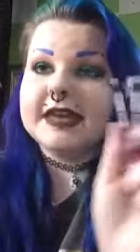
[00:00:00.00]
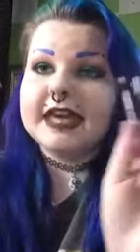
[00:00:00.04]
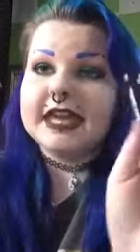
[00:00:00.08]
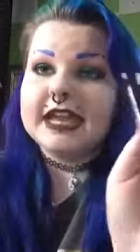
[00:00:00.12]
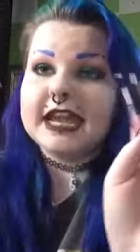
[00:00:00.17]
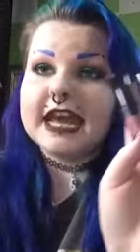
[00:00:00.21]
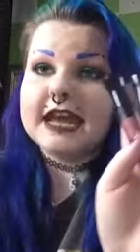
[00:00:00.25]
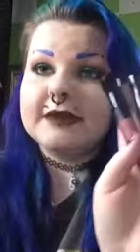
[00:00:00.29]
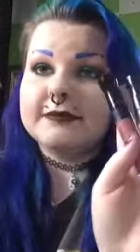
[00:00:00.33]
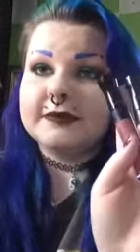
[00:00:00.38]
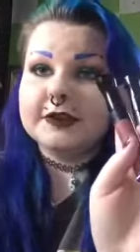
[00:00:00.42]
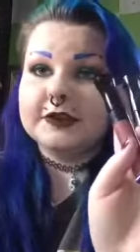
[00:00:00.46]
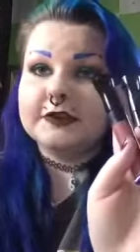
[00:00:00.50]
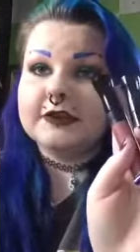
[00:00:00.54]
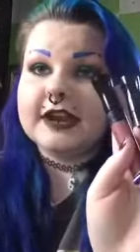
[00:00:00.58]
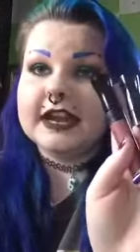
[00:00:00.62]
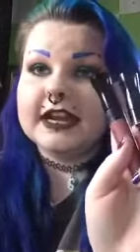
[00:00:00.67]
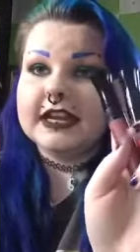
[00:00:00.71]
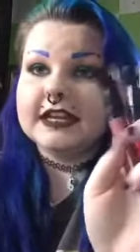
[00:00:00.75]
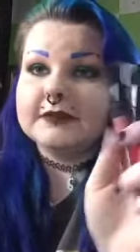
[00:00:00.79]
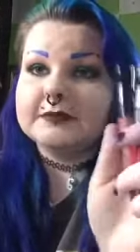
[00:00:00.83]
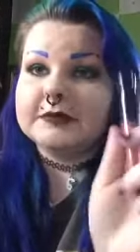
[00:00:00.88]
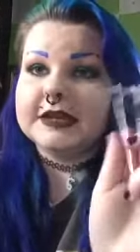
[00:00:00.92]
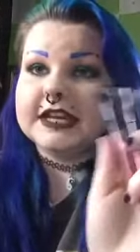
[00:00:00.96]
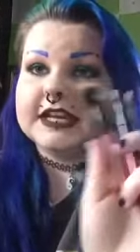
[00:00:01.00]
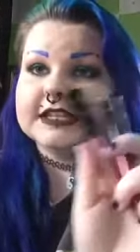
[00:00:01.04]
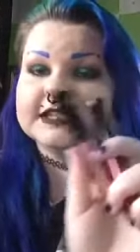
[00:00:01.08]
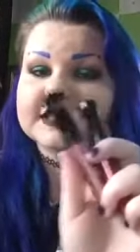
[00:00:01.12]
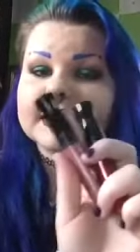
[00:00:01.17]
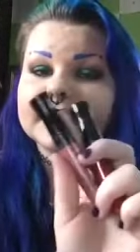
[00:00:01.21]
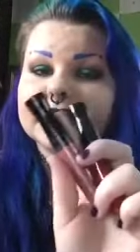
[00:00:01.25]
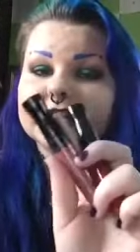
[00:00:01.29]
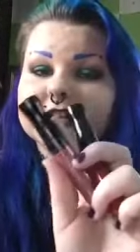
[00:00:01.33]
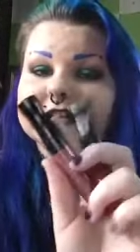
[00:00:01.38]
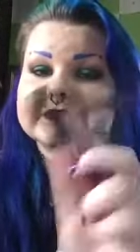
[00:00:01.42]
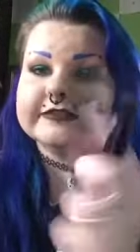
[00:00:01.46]
and I regret it because I
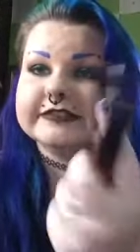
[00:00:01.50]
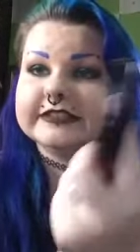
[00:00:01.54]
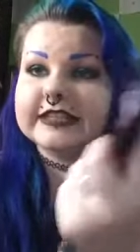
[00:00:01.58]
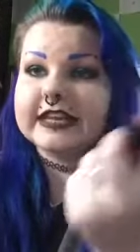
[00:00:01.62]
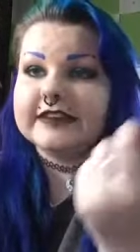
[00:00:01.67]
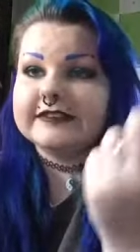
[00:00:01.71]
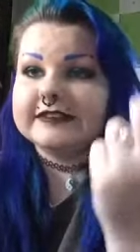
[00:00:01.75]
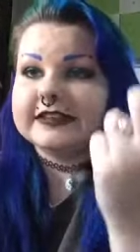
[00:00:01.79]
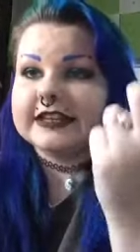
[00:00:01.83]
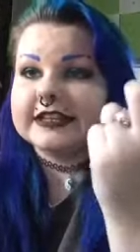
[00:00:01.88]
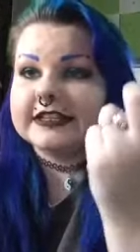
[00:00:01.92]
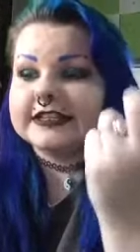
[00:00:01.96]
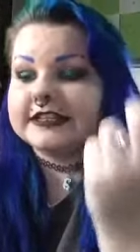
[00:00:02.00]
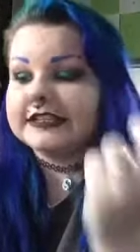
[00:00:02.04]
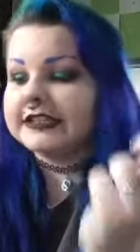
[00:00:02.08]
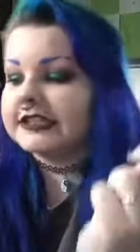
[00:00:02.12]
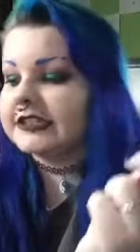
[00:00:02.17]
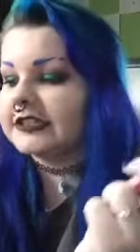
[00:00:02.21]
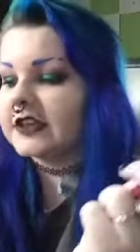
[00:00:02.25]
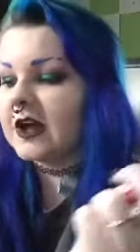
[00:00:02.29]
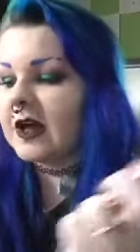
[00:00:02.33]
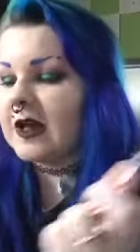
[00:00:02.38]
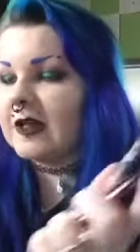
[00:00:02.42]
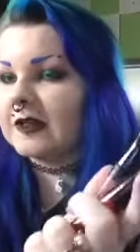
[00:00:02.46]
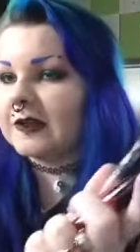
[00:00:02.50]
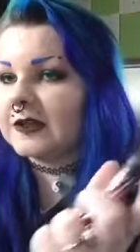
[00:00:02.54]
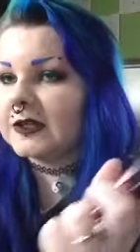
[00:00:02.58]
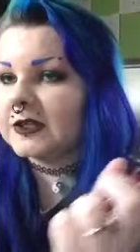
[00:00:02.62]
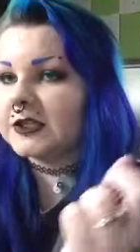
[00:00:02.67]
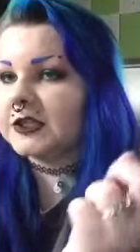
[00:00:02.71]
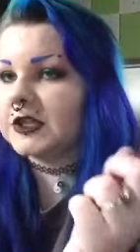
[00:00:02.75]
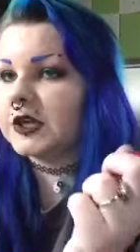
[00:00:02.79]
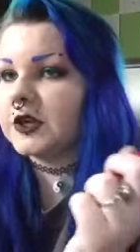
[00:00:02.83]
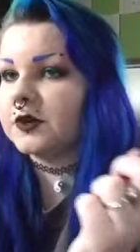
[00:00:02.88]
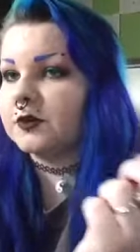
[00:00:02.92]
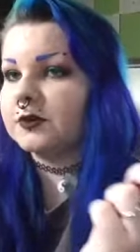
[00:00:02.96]
could have saved that
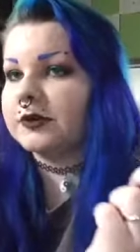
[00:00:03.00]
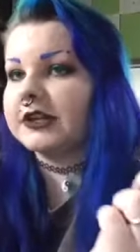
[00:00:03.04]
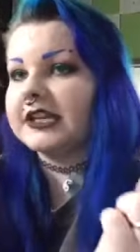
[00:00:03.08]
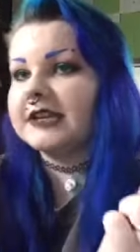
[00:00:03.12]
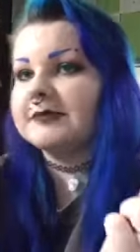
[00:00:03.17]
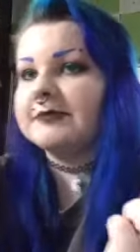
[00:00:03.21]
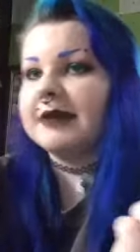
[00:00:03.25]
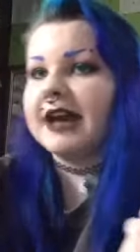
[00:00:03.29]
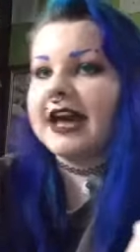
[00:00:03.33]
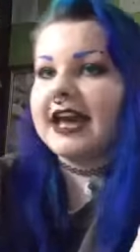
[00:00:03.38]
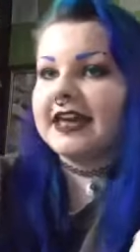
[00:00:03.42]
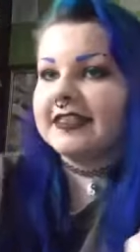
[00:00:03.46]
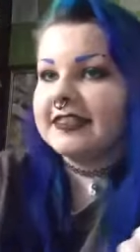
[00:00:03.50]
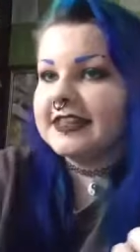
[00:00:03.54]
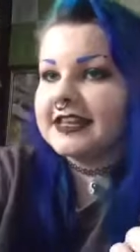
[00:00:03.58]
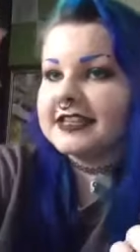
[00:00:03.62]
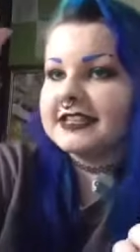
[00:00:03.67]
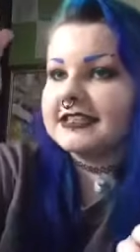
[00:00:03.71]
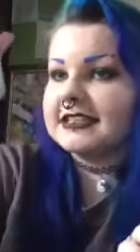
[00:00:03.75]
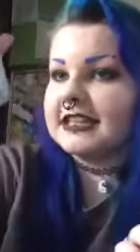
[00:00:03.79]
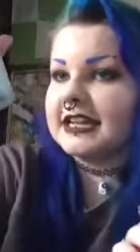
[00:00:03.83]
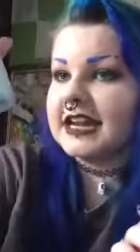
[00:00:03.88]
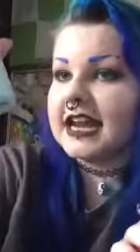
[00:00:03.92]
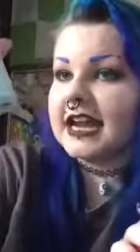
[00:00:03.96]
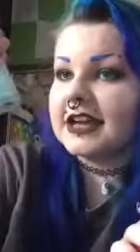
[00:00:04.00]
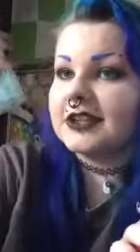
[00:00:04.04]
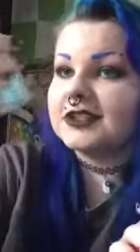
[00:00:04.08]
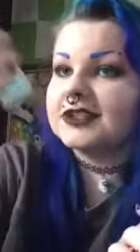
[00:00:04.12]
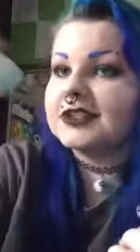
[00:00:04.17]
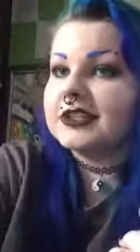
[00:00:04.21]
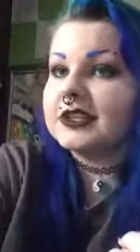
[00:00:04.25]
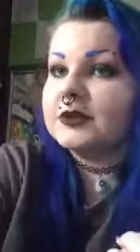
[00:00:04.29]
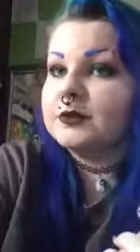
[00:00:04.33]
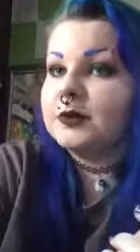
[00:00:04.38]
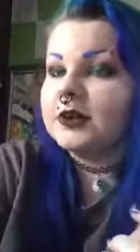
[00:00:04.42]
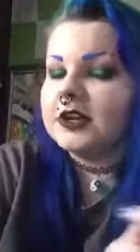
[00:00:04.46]
$6 to rebuy this that
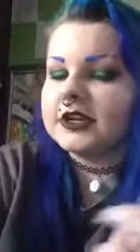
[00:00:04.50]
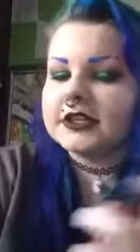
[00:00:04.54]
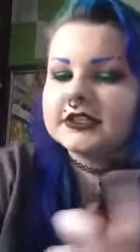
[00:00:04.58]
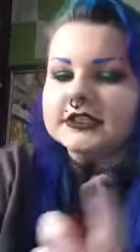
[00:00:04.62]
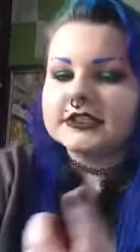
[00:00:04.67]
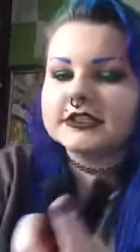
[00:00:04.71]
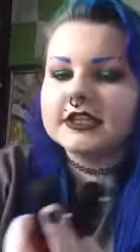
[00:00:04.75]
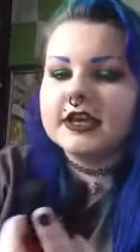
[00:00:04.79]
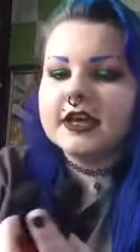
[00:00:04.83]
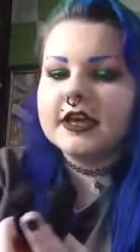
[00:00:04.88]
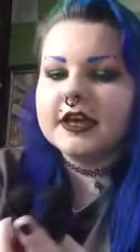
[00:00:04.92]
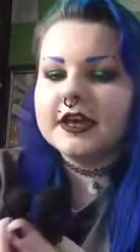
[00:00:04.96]
actually works.